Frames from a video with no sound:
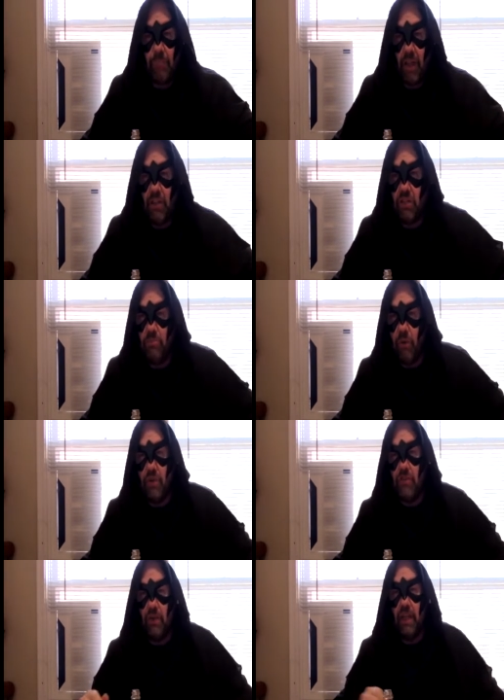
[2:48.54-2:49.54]
just more
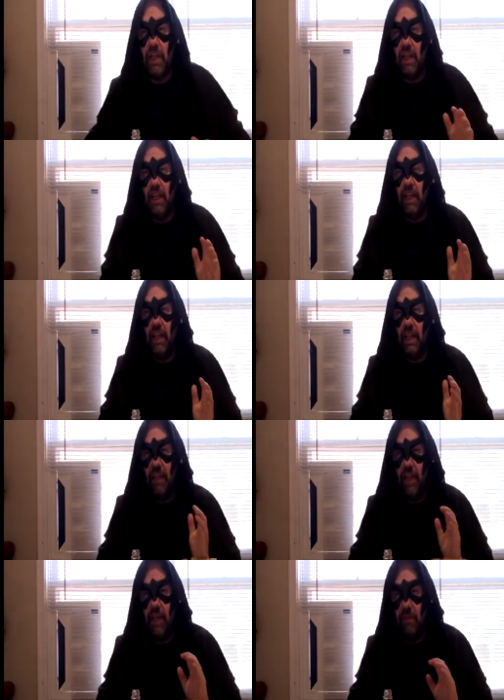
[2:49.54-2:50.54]
so the heat.
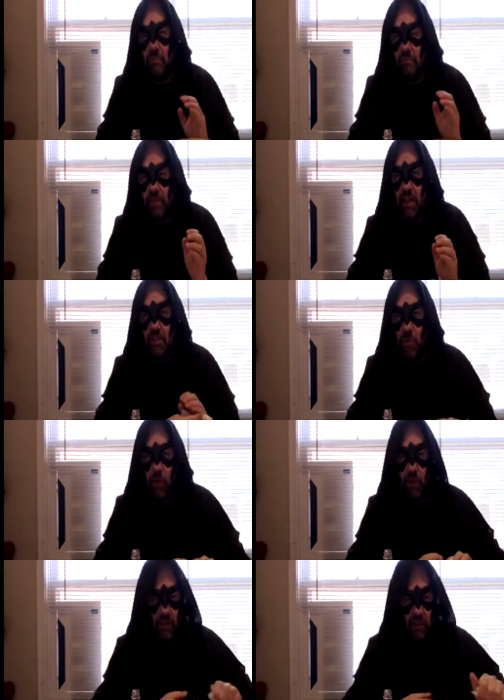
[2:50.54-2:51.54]
It tastes
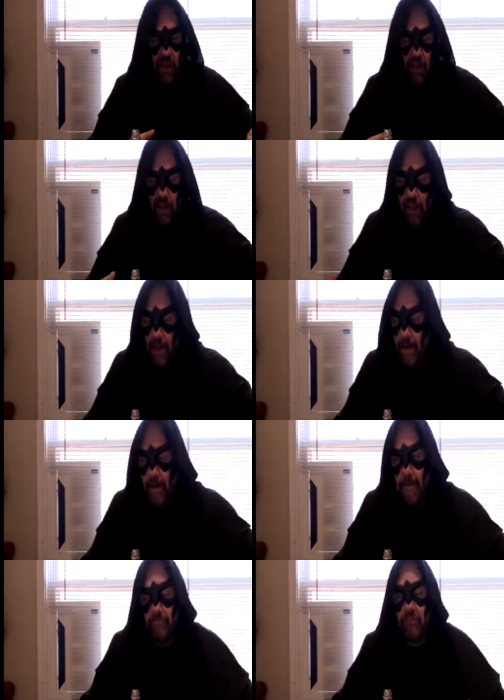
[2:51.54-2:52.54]
more just like
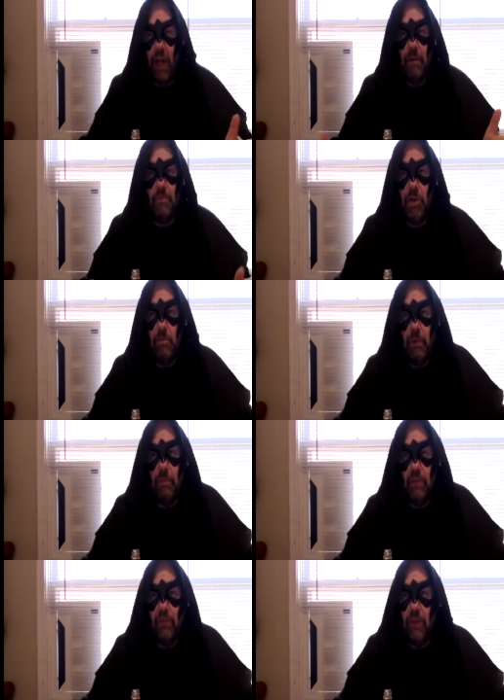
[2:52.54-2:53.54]
a pure
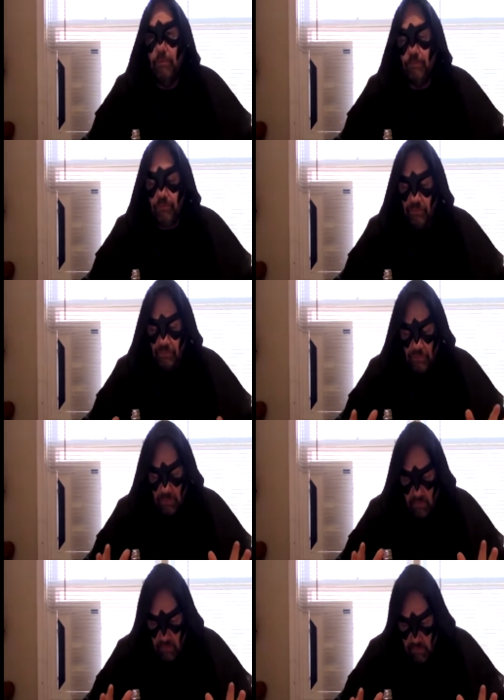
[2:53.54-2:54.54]
maple syrup.
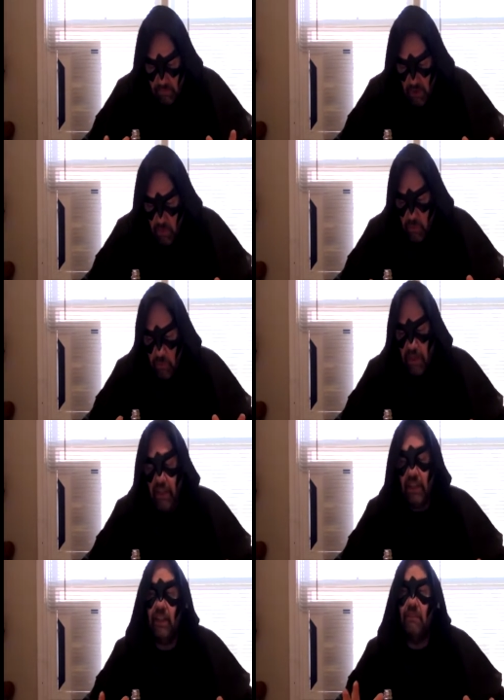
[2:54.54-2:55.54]

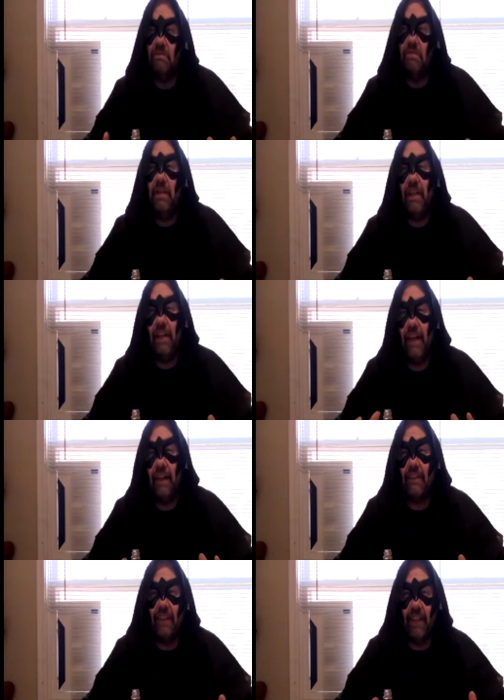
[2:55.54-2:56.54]
Really, really
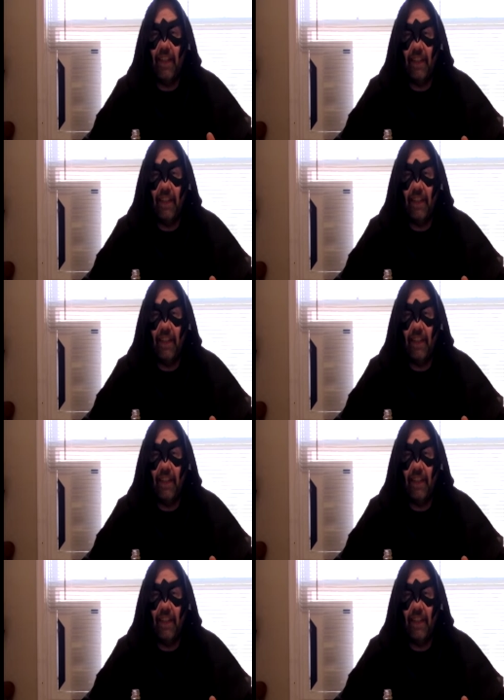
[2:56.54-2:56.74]
excellent.